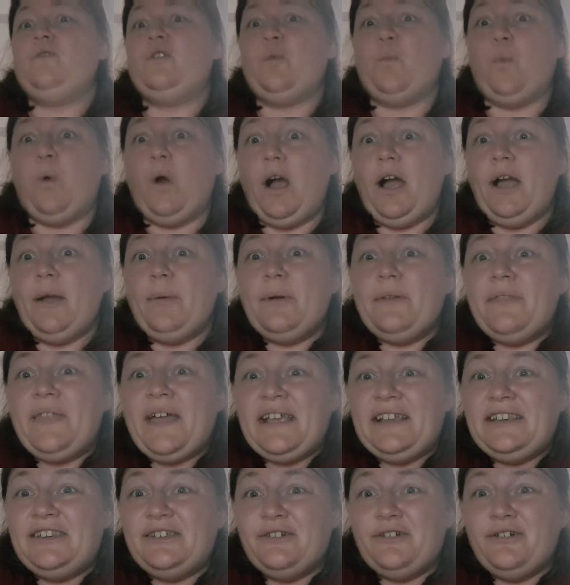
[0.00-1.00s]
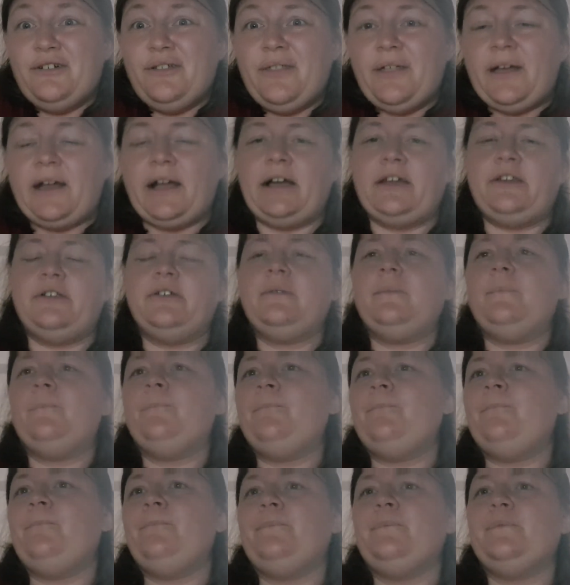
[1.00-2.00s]
Why would they do that?
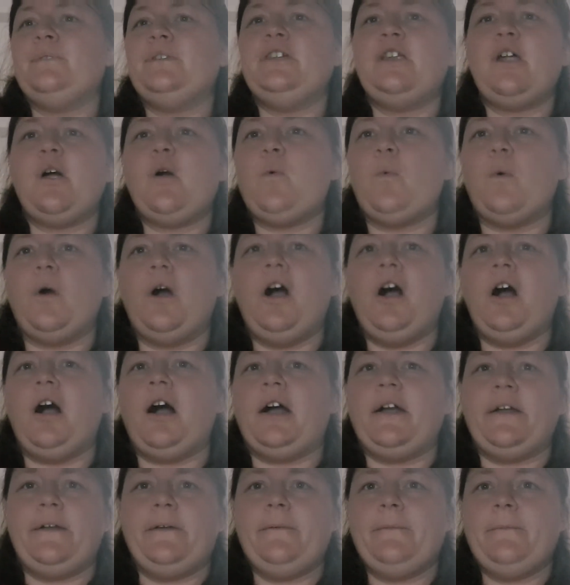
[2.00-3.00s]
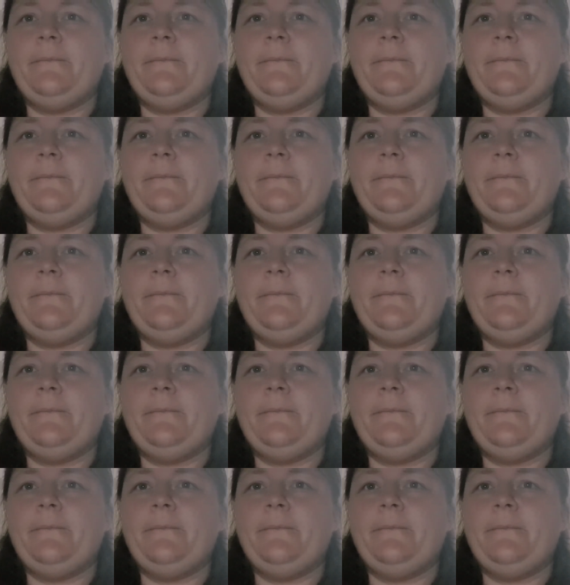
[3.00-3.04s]
Why?